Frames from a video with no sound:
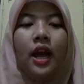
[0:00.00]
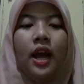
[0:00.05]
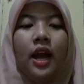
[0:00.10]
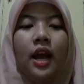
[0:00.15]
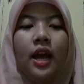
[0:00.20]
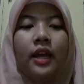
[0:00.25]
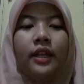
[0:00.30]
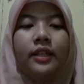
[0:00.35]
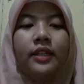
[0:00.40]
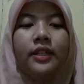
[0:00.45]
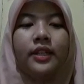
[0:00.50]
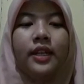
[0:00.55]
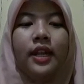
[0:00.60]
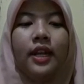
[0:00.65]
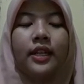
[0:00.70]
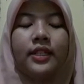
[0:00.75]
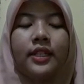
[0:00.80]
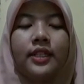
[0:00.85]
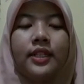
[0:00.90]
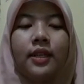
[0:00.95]
And the
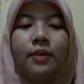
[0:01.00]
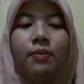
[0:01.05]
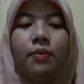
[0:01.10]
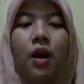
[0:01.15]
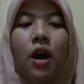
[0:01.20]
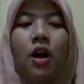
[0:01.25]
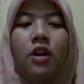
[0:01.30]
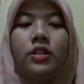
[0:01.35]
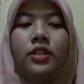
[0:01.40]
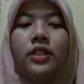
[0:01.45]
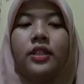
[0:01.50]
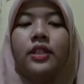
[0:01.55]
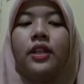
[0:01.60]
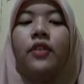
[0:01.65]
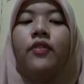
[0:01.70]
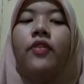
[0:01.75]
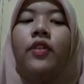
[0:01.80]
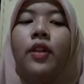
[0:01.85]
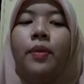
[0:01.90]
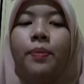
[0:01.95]
next is about
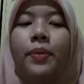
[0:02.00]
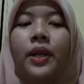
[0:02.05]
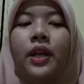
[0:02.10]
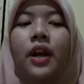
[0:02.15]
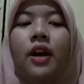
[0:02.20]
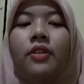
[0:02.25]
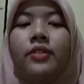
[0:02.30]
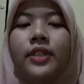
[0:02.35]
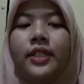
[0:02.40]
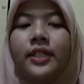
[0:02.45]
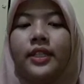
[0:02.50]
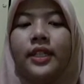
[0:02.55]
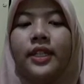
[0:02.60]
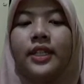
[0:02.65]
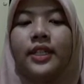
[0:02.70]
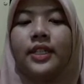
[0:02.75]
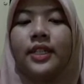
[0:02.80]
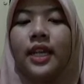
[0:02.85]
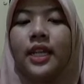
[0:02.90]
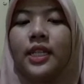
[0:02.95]
developing authentic
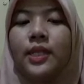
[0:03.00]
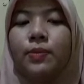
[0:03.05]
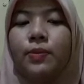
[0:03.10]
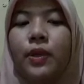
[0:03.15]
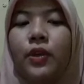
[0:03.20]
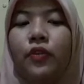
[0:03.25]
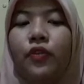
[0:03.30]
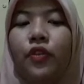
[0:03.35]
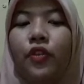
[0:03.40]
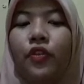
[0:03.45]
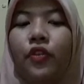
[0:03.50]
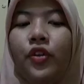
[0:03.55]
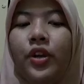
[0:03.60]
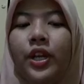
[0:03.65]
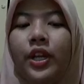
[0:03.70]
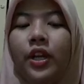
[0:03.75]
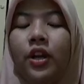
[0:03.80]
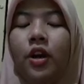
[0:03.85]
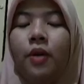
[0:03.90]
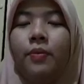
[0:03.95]
assessment for
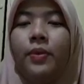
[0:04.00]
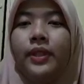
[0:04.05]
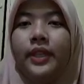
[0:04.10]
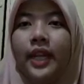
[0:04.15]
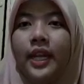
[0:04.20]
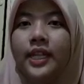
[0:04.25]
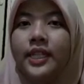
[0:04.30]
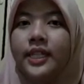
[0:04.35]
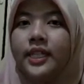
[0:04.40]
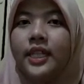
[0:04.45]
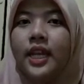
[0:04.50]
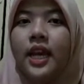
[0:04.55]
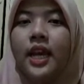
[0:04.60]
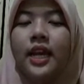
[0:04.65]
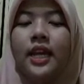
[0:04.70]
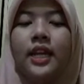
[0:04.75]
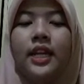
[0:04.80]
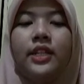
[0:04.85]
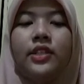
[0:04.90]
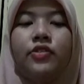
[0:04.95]
reading competence.
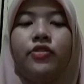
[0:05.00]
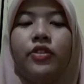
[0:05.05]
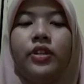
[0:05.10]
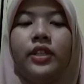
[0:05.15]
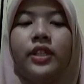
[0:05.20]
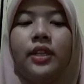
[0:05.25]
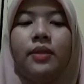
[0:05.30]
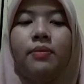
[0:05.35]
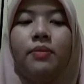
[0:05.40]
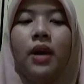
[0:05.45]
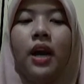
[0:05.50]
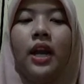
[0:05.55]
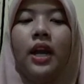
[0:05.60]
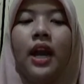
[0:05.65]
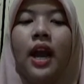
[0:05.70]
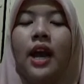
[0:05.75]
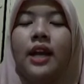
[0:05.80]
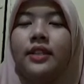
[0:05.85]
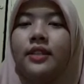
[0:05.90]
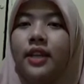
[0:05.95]
It's written by
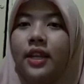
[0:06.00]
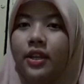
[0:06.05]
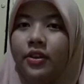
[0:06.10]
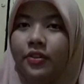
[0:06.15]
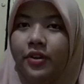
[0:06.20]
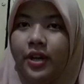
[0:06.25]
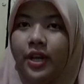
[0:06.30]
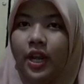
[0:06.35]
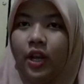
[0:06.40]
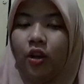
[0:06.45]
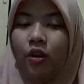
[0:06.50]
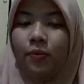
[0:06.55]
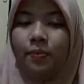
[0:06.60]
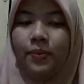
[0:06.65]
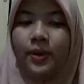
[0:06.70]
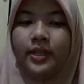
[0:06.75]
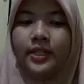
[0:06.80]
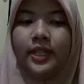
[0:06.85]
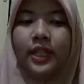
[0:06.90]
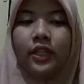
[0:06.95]
Hazairin Eko
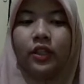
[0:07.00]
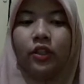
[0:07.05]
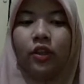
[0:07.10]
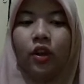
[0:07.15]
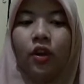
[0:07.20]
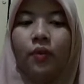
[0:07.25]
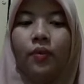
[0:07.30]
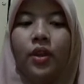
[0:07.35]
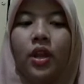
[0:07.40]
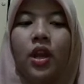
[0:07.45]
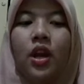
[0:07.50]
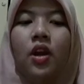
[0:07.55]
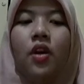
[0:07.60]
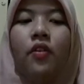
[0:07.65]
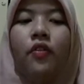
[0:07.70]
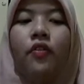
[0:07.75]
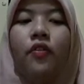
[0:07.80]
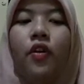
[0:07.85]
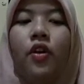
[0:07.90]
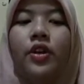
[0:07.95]
Prasetya.
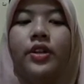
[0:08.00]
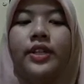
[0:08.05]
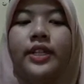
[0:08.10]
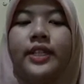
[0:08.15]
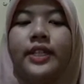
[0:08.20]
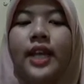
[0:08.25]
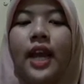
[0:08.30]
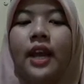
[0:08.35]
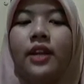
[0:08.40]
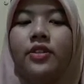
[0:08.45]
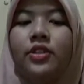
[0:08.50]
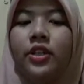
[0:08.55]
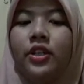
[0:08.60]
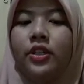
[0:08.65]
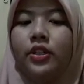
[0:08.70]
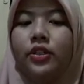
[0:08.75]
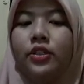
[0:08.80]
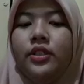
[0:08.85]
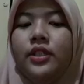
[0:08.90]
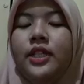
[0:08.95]
For this
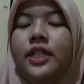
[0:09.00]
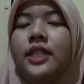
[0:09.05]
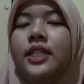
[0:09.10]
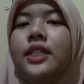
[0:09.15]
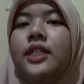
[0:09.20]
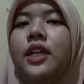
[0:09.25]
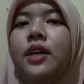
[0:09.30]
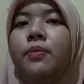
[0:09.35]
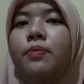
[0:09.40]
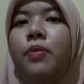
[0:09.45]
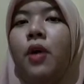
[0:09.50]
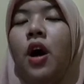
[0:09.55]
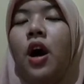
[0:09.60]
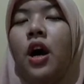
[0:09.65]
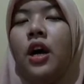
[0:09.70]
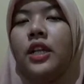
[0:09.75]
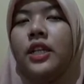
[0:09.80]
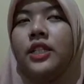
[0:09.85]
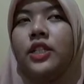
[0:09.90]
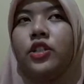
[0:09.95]
article is
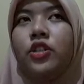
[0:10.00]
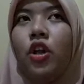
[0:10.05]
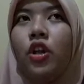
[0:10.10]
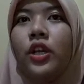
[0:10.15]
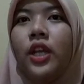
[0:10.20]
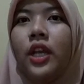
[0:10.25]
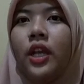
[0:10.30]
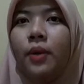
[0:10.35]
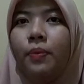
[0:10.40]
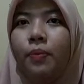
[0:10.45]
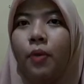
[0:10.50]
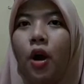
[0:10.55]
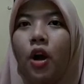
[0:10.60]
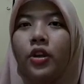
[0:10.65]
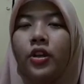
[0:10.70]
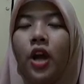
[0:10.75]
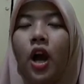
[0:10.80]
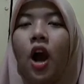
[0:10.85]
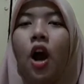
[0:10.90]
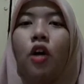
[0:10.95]
talking
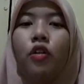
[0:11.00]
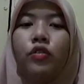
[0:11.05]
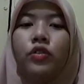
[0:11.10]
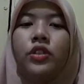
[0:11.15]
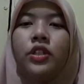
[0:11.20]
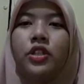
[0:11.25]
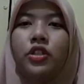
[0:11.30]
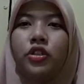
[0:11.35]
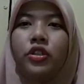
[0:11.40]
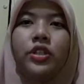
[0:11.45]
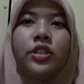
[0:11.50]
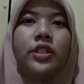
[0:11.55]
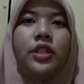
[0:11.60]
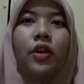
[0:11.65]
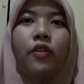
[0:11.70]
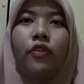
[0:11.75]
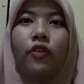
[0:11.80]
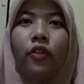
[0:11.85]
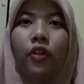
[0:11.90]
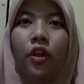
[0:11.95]
about how teachers
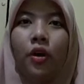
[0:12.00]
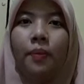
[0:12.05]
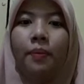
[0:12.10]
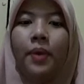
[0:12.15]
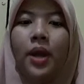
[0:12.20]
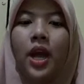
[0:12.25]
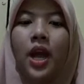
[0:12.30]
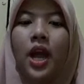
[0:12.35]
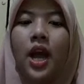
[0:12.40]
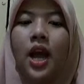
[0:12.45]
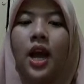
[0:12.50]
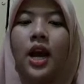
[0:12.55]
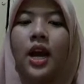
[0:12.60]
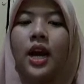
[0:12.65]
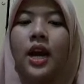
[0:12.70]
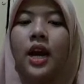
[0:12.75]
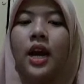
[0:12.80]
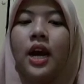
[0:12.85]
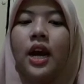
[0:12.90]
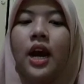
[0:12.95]
develop
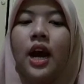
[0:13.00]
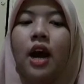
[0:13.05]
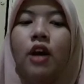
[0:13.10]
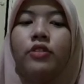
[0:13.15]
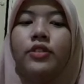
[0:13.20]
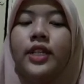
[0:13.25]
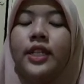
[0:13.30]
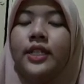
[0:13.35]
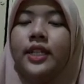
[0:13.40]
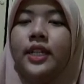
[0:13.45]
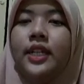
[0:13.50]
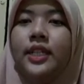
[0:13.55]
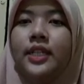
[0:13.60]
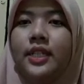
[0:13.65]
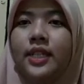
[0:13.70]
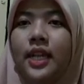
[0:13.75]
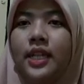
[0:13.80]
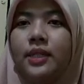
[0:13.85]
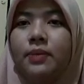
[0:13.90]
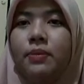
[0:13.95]
authentic
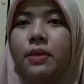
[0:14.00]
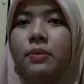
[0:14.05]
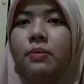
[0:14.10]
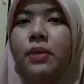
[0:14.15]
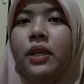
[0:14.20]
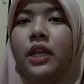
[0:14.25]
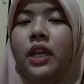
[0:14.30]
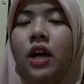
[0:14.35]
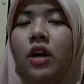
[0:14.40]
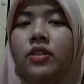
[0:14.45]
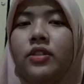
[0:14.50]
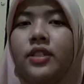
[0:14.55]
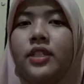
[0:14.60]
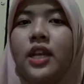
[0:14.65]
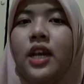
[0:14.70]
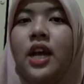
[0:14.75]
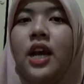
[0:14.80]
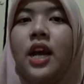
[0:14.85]
assessment, because